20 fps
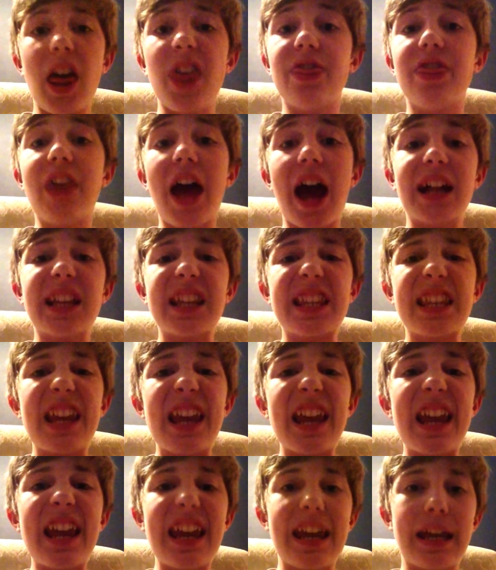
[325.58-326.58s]
That's
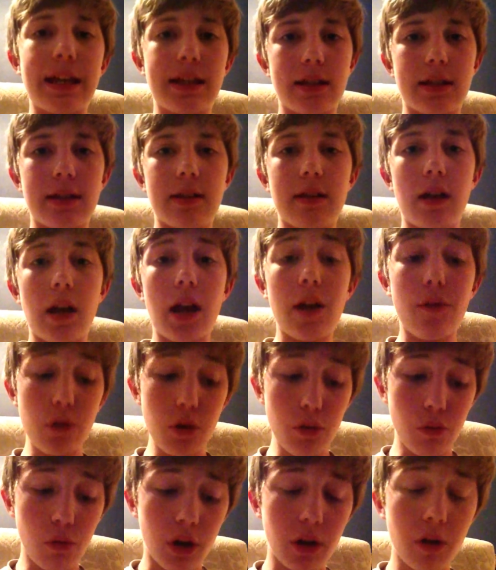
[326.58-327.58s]
it. If
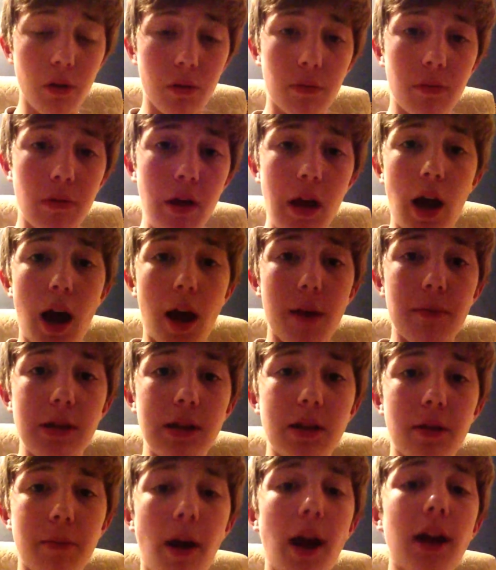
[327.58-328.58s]
you want to, I mean,
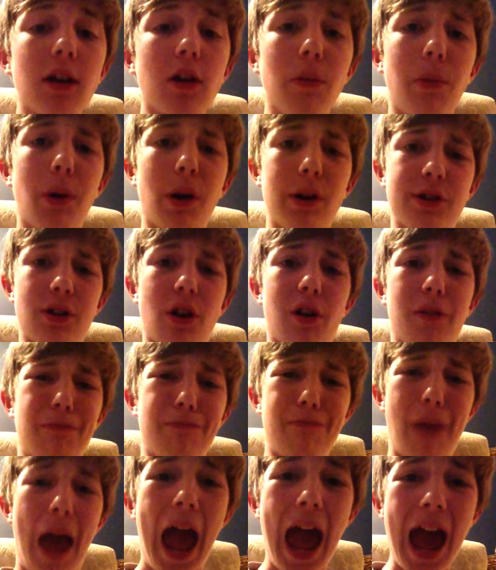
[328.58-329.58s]
the Michael parts aren't
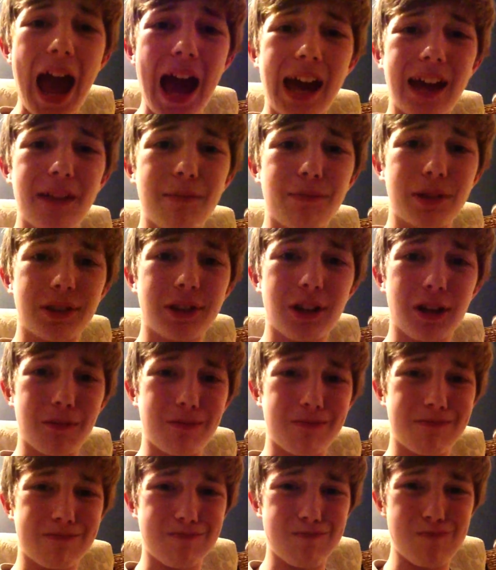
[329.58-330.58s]
bad, but they're
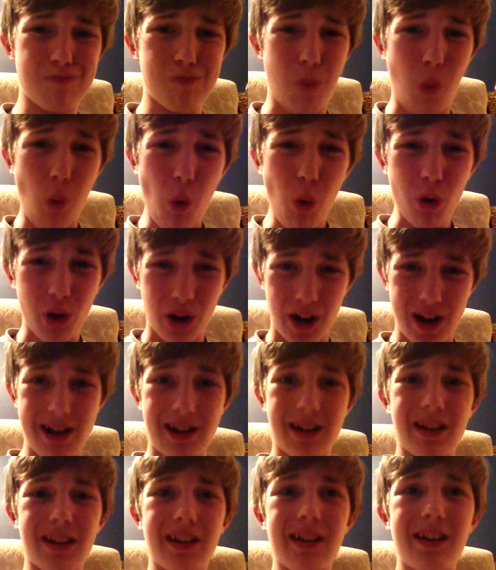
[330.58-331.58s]

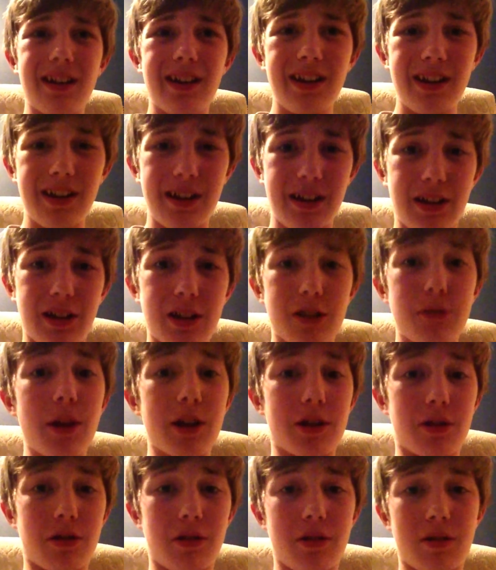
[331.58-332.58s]
boring.
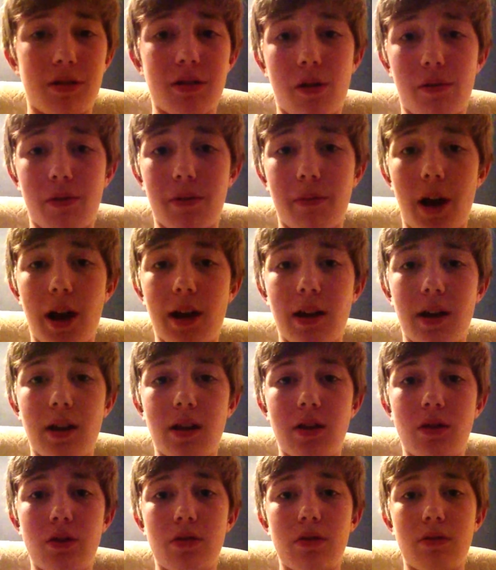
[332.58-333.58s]
Especially to someone my
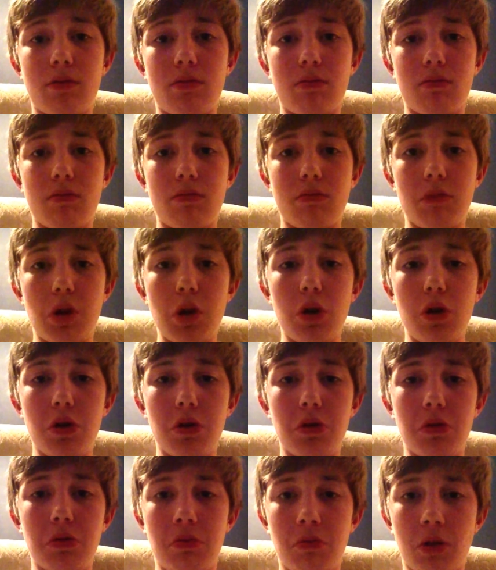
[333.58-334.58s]
age,
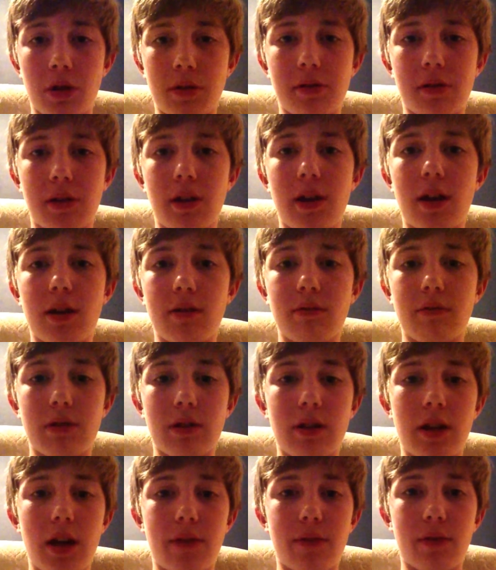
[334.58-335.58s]
who, once again, can
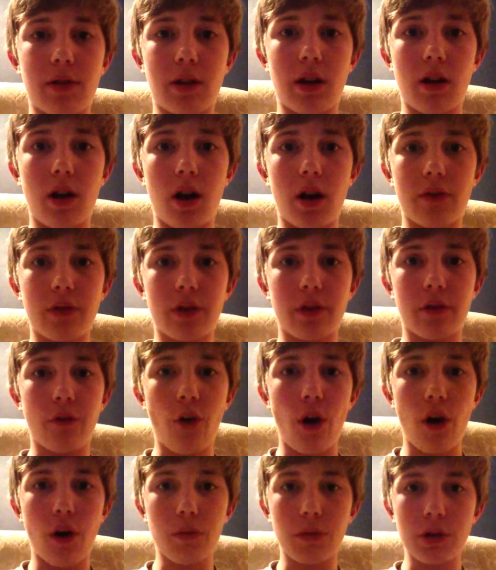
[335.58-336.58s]
never get off their
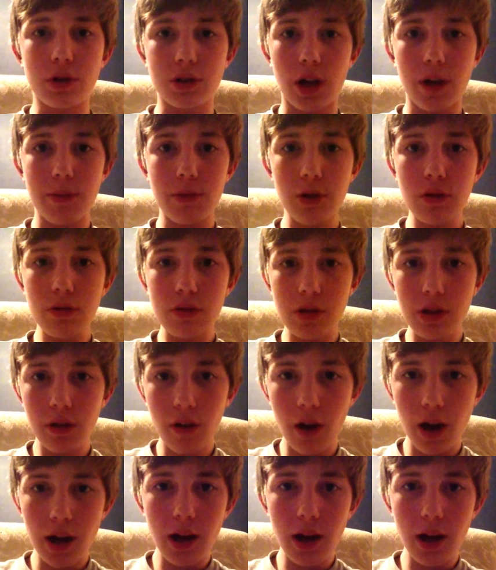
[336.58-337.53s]
phone, which I'm using right